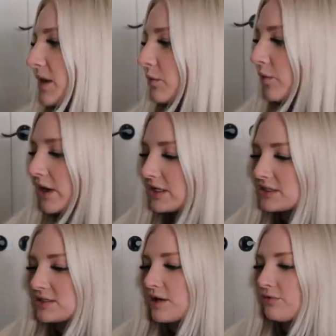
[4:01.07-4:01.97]
It
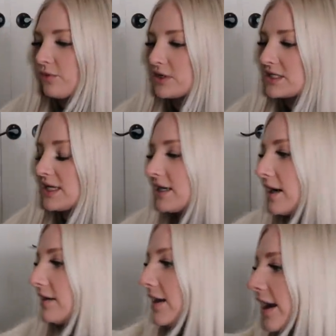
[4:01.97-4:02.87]
was
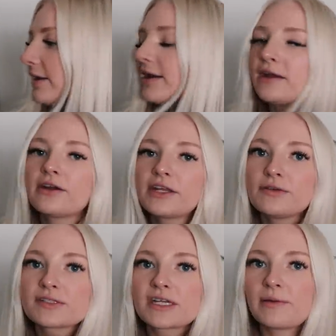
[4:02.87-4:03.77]
$14.99. I already
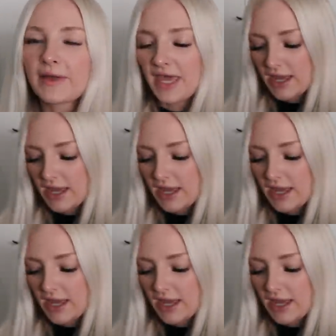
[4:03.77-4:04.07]
used it on my